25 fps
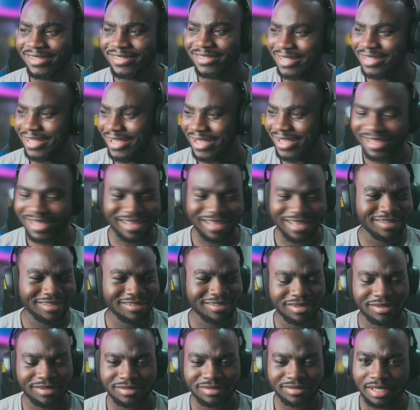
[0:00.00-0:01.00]
Yeah,
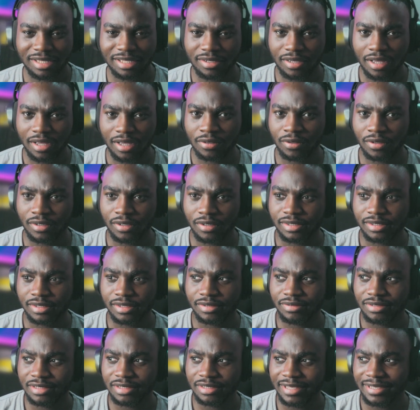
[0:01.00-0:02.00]
I was like, I lost. It
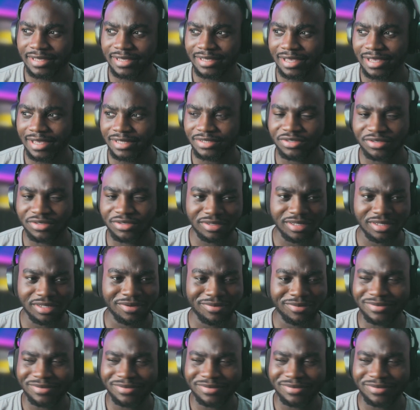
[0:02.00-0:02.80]
was like, I drew down.